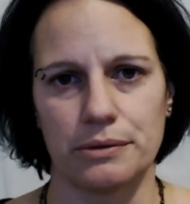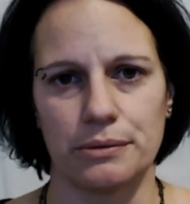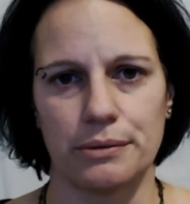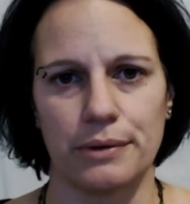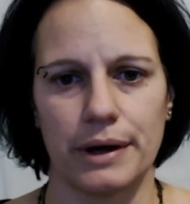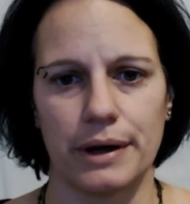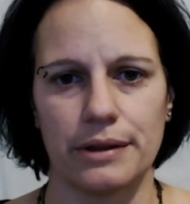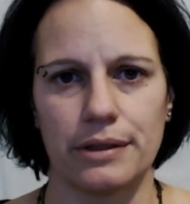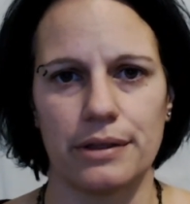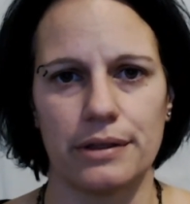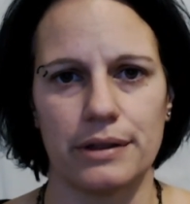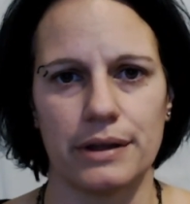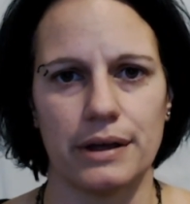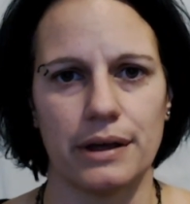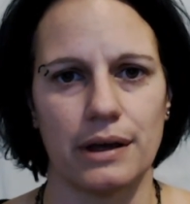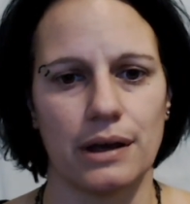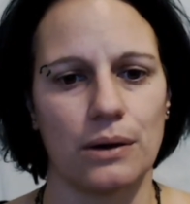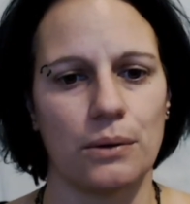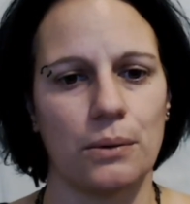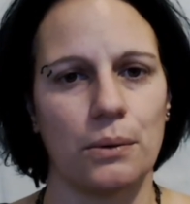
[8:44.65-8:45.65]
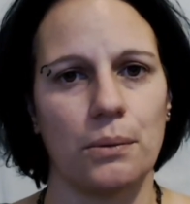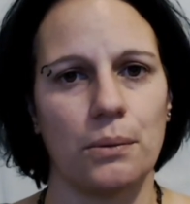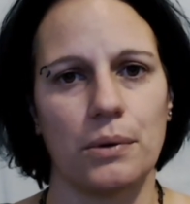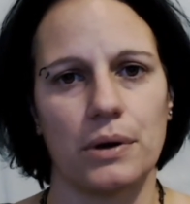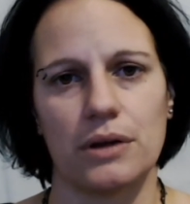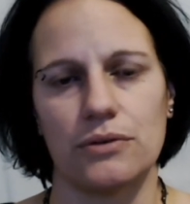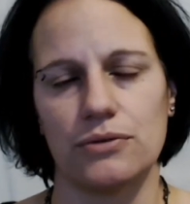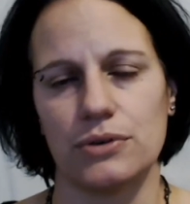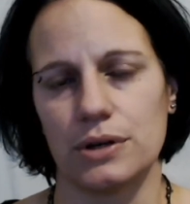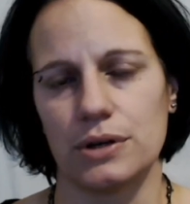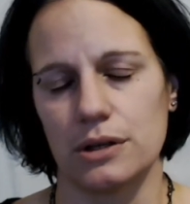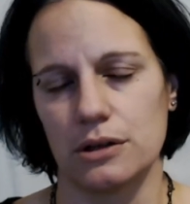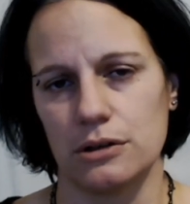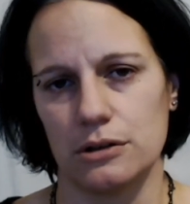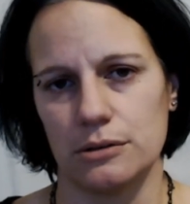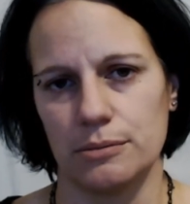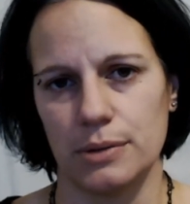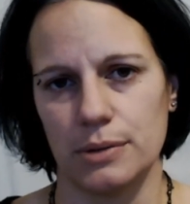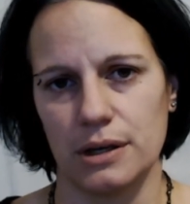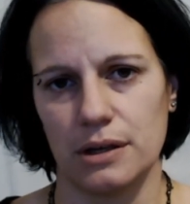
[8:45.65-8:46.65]
right thing or whatever it
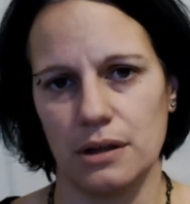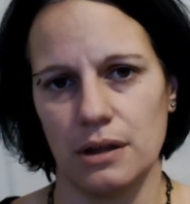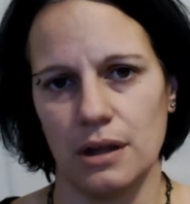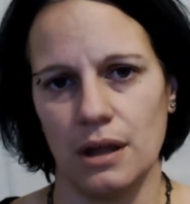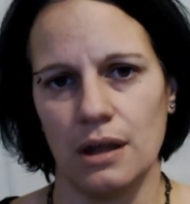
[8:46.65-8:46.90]
could be.